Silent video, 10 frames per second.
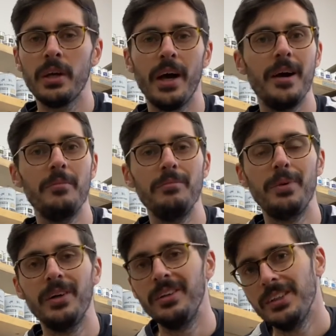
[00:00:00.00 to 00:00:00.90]

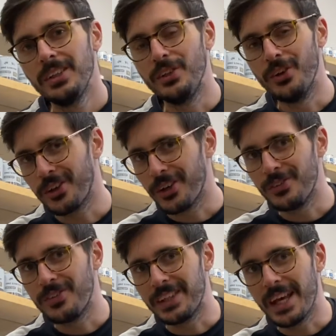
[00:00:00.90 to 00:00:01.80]
but you're not going
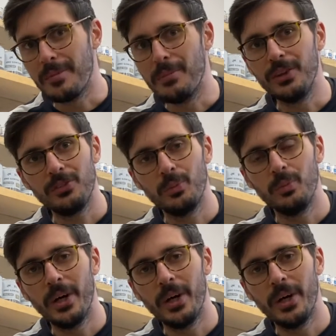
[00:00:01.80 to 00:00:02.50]
to get much